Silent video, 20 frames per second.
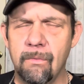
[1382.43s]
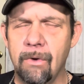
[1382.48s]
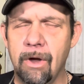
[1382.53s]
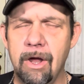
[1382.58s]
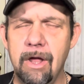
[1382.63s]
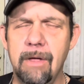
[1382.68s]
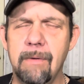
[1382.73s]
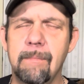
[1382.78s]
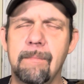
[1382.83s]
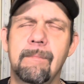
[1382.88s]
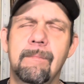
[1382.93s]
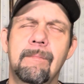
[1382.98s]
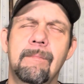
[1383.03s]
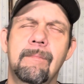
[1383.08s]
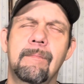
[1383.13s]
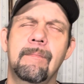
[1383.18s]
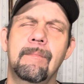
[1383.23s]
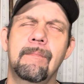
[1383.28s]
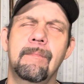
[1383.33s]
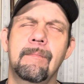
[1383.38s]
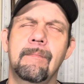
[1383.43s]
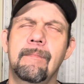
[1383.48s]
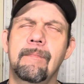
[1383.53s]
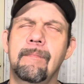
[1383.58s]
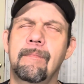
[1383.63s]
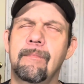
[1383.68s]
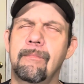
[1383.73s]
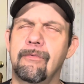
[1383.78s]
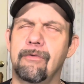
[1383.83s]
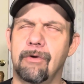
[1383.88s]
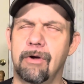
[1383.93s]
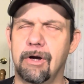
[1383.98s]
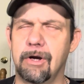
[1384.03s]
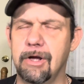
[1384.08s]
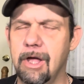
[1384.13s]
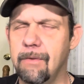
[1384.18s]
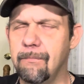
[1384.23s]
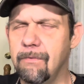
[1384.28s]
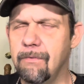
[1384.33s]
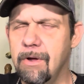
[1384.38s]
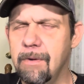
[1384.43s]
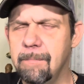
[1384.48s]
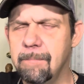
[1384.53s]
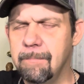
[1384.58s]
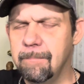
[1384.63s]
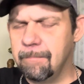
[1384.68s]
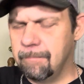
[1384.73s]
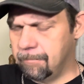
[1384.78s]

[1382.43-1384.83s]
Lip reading: right? That's where I come from.